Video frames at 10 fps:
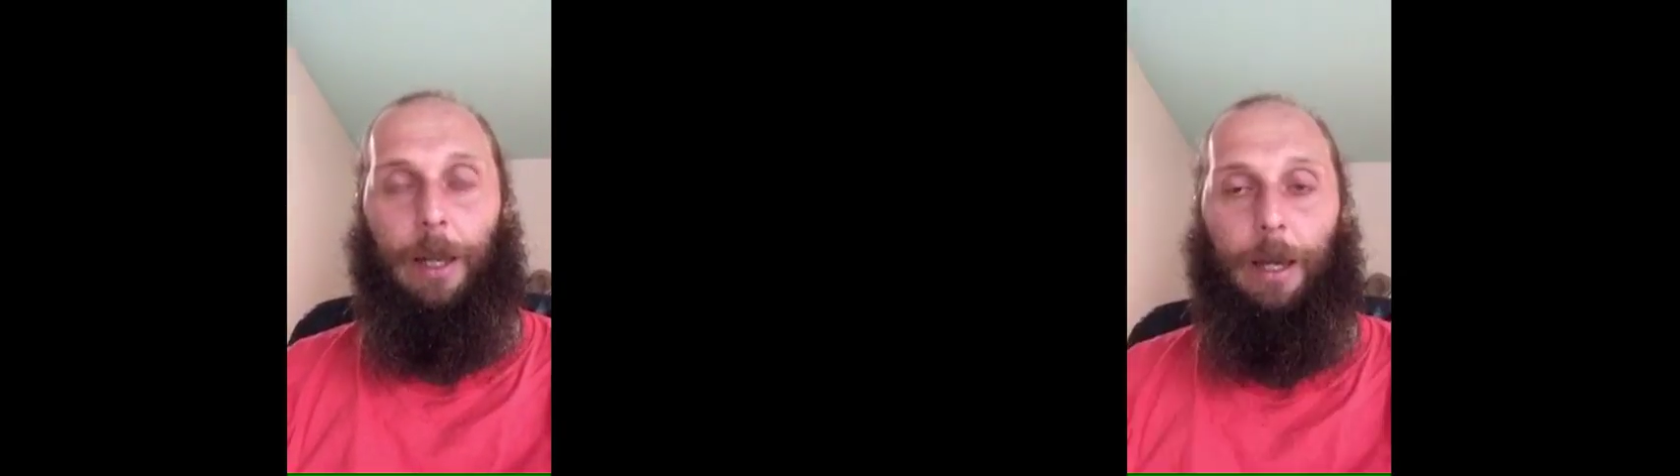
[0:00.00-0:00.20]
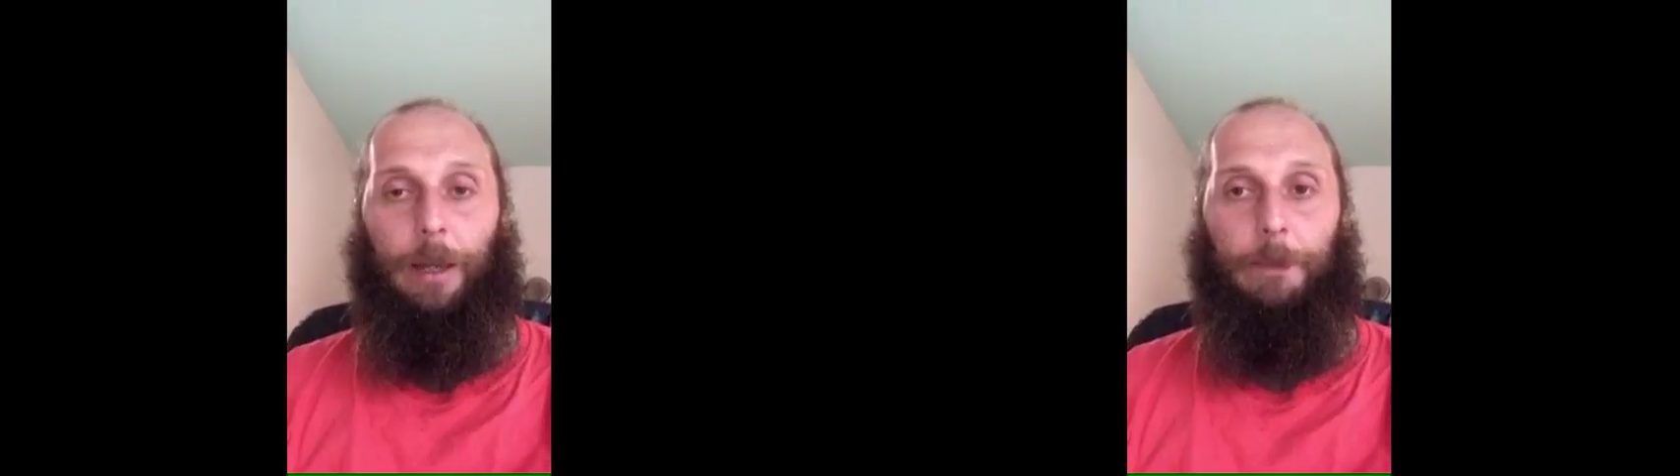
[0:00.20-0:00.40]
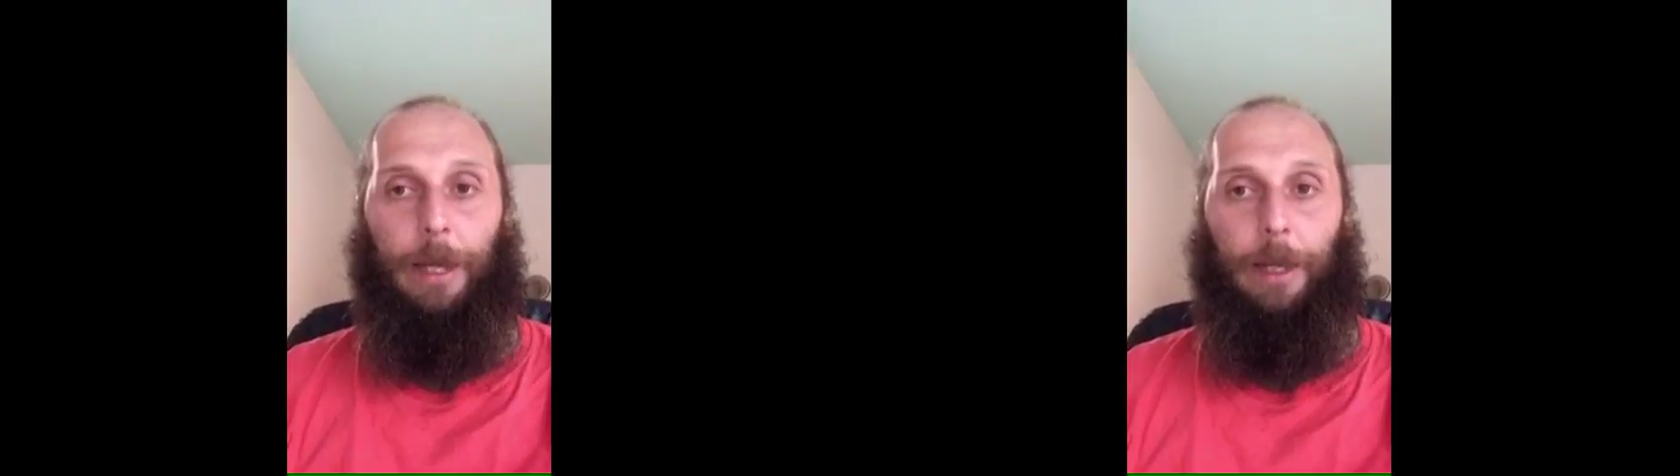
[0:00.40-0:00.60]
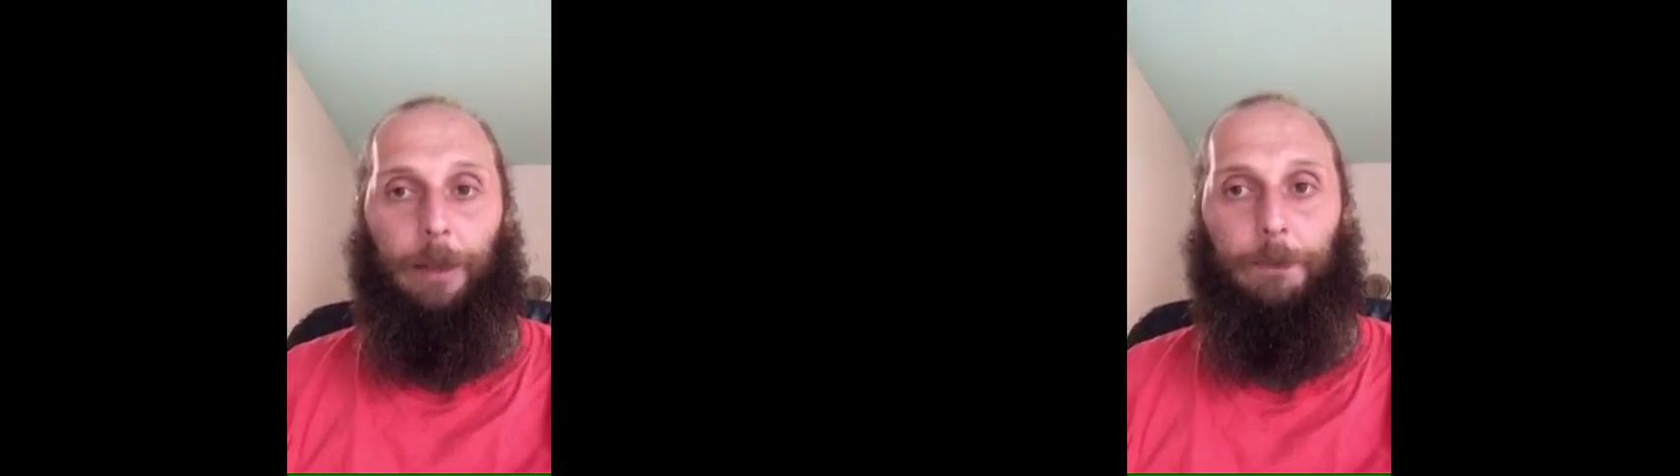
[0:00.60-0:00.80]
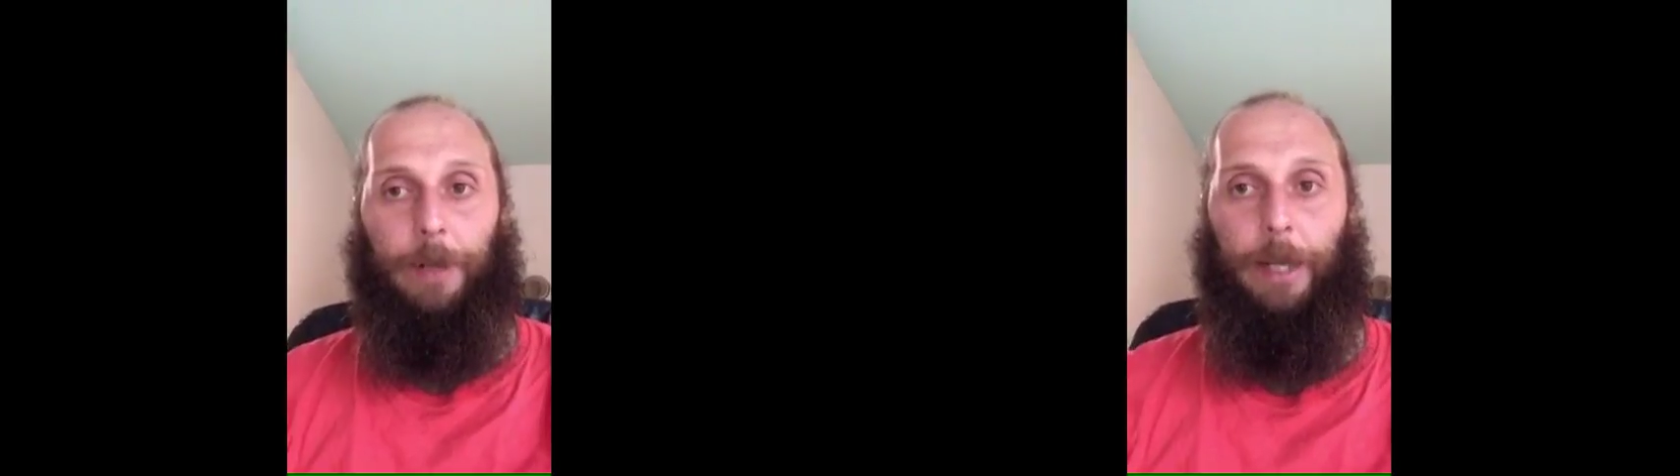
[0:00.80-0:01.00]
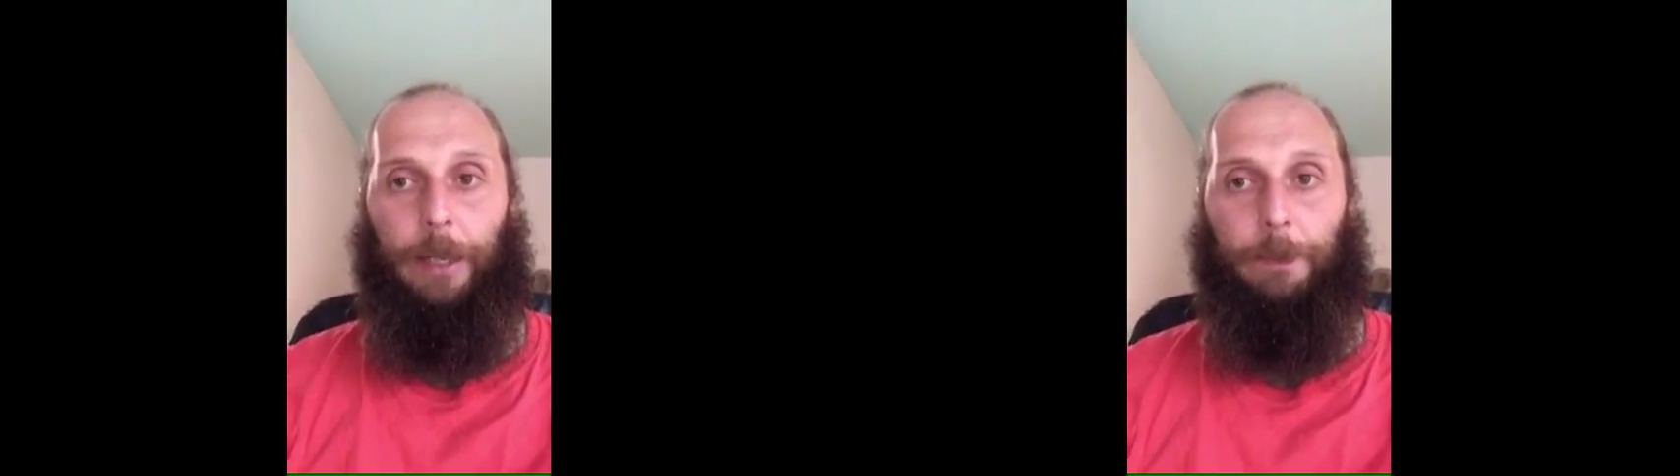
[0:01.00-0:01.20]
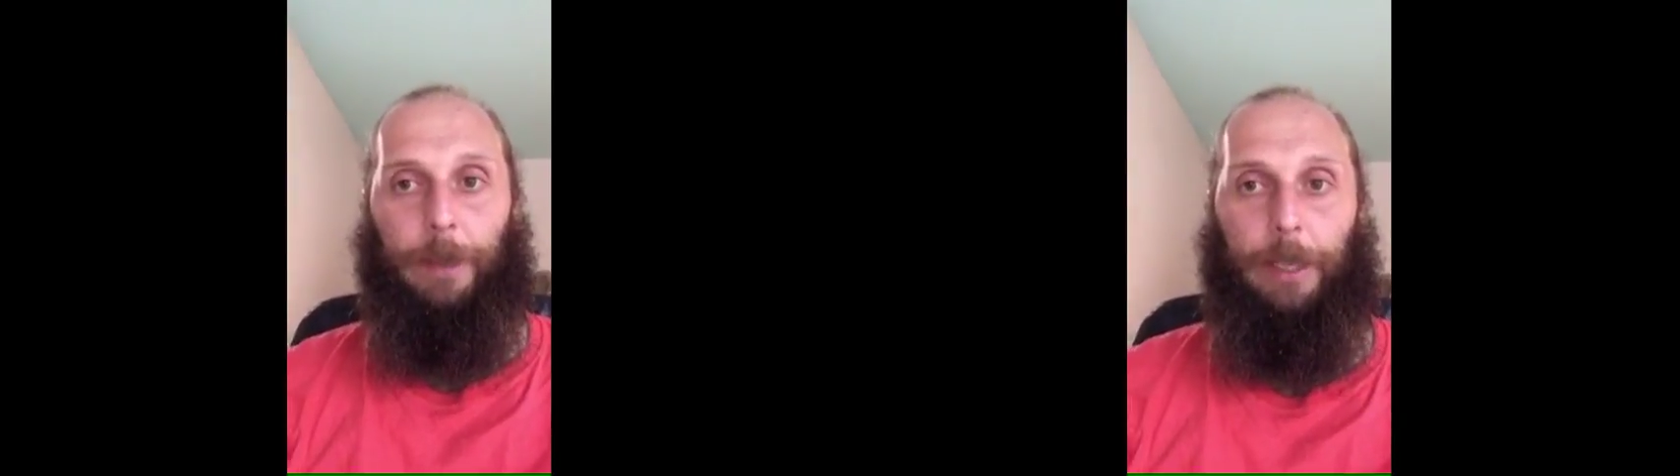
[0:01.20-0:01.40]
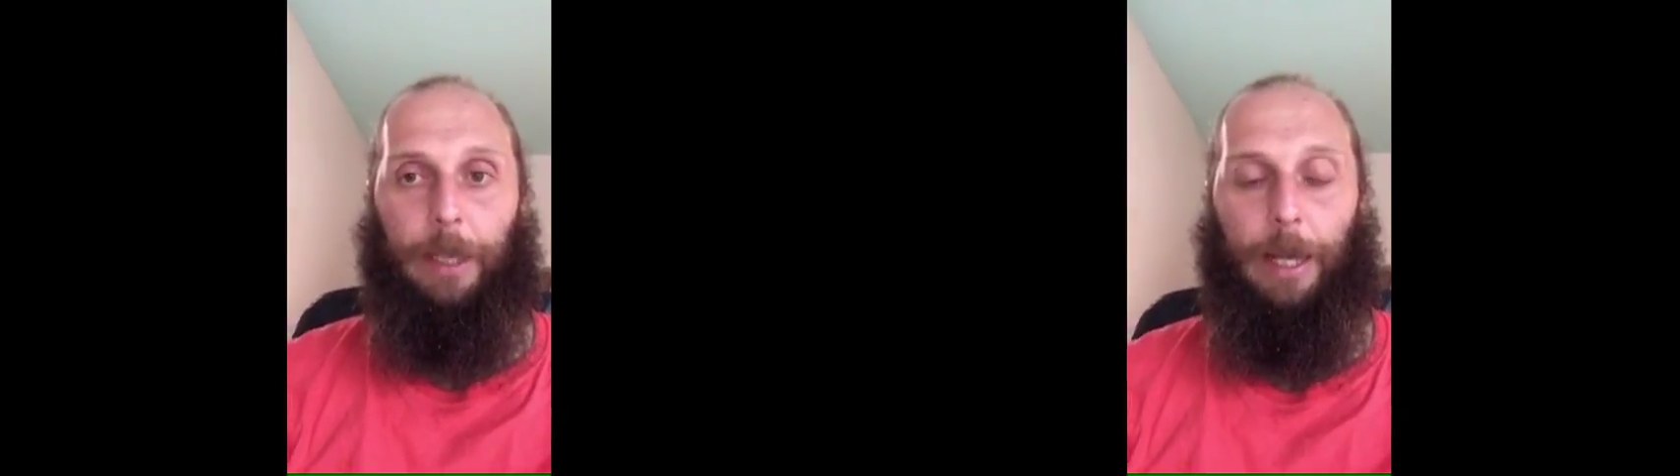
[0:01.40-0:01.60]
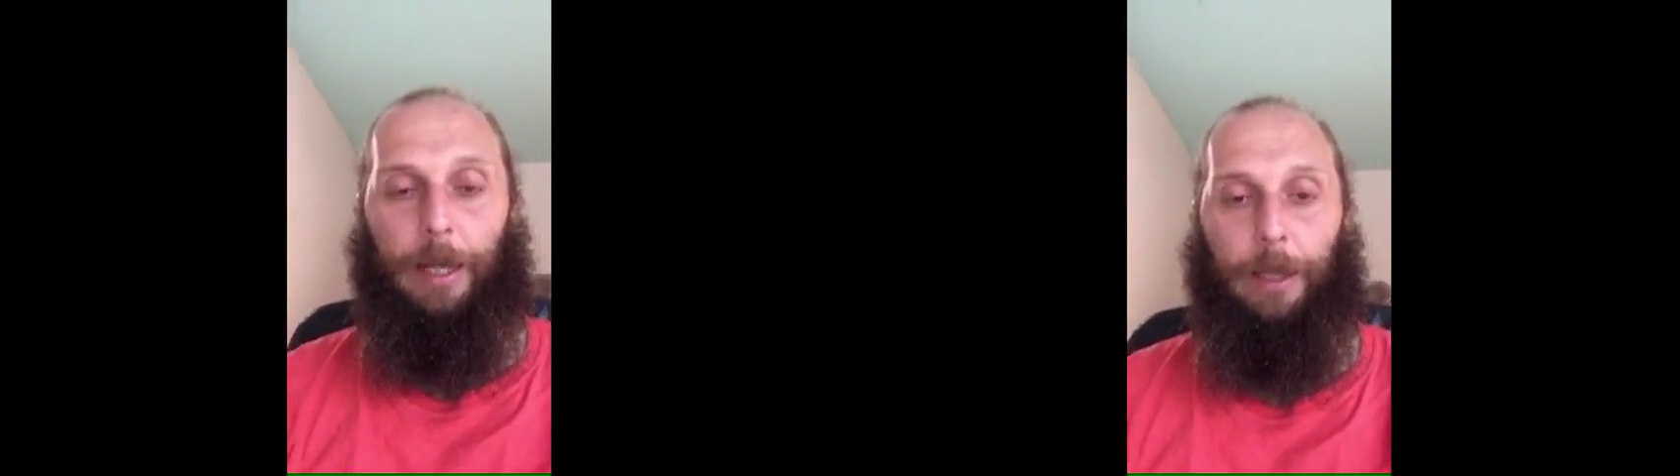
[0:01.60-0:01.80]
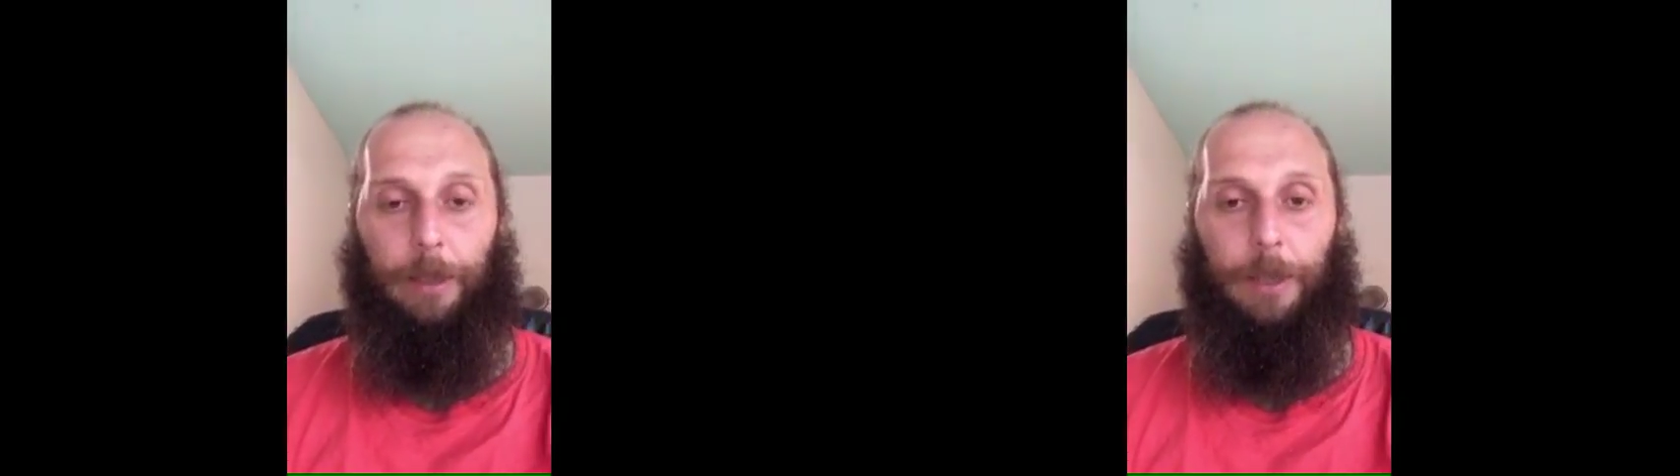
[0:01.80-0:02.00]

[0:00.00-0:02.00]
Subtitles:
Amen. Praise be to God,